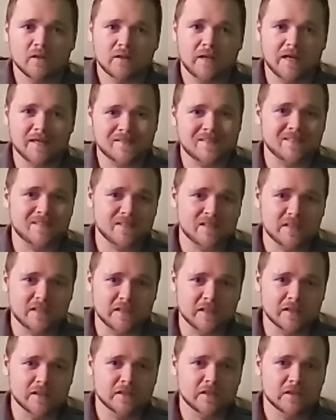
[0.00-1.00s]

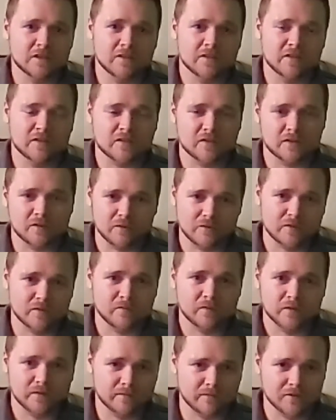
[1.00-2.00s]
SSD
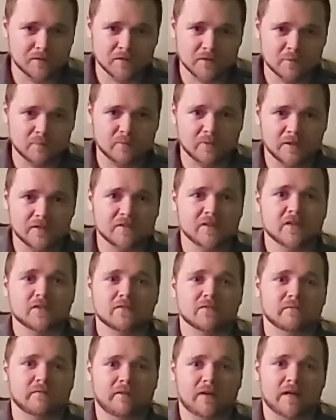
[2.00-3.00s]
exclusively for their
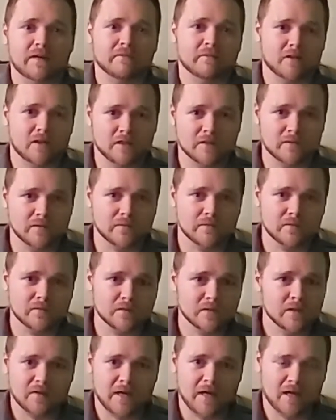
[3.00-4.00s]
PlayStation 5
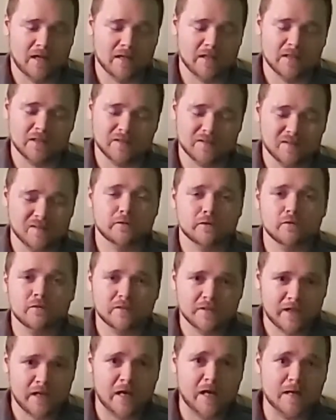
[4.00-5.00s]
consoles that is 2
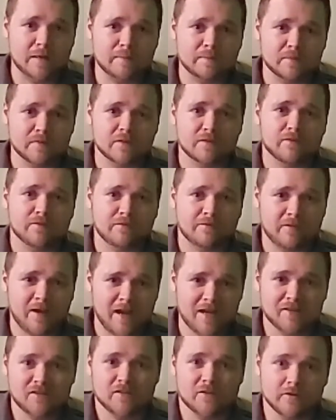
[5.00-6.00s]
times
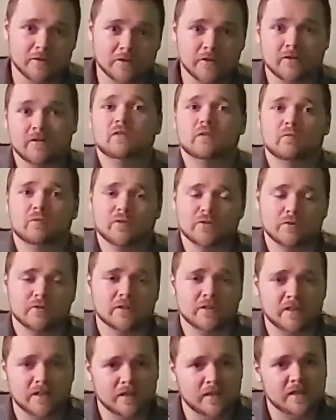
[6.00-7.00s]
faster than what you're
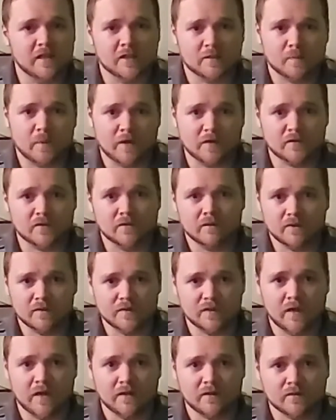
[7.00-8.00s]
going to get in the Xbox Series
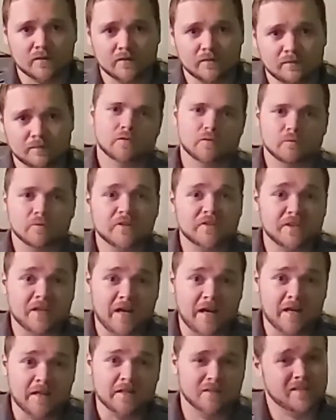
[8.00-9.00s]
X. So with
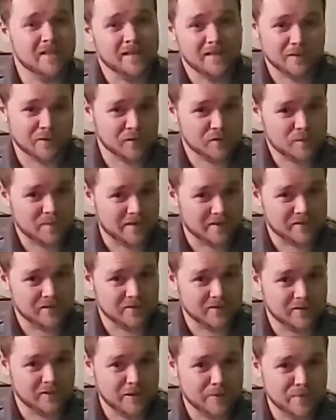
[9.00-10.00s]
that, the technical specs are
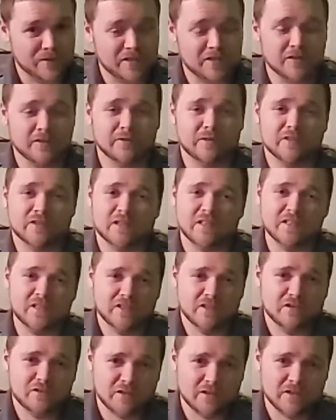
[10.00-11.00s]
going to come in here because I
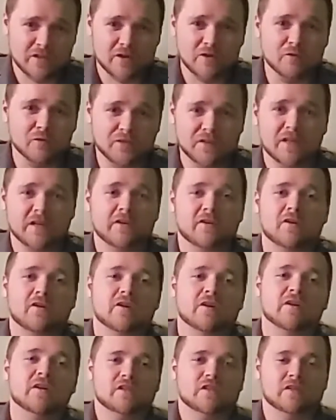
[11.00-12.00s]
need you to know what they
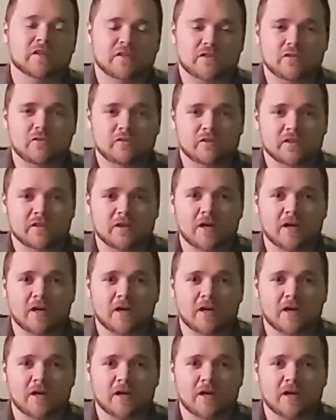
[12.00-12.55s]
are so that you can